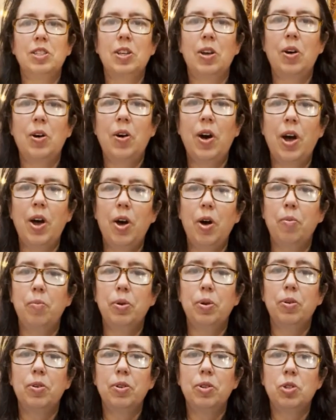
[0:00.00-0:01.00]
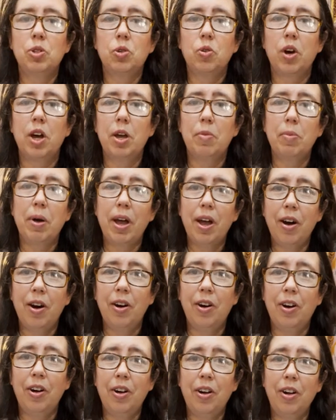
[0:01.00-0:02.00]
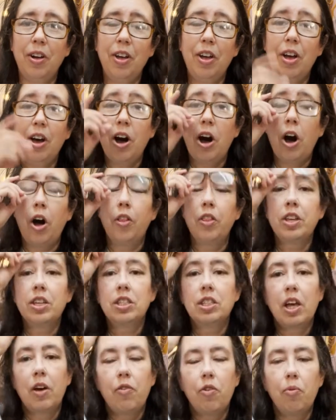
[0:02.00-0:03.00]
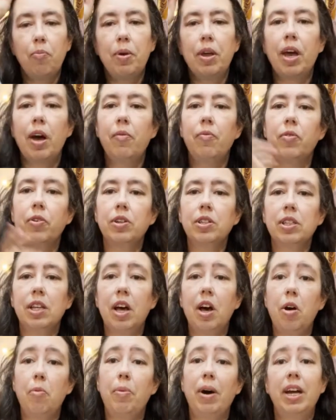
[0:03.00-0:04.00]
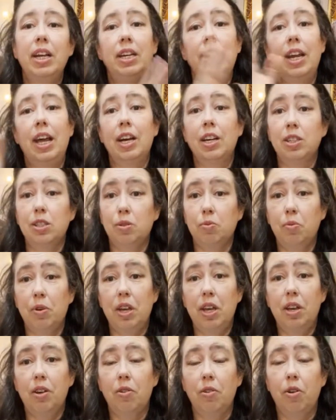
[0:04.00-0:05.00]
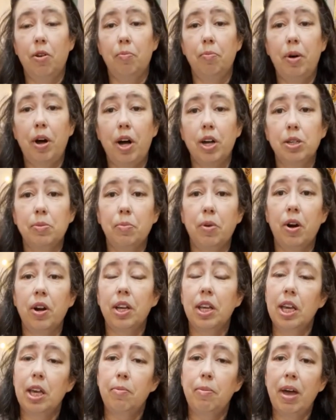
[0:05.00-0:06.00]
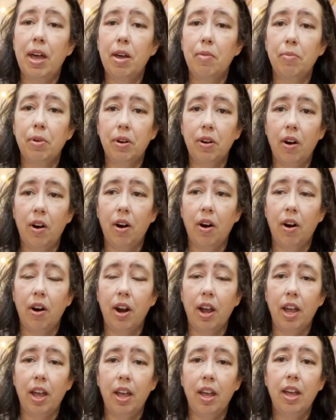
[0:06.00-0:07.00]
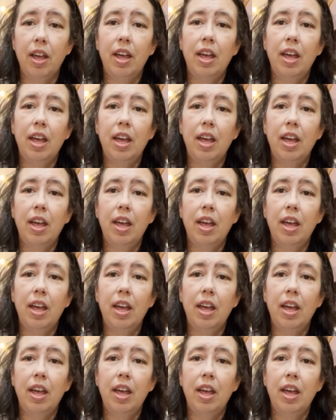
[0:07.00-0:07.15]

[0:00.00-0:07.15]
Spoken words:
So I hope you enjoy my haul. All this stuff will be up for sale by next week on Poshmark, eBay, and Mercari.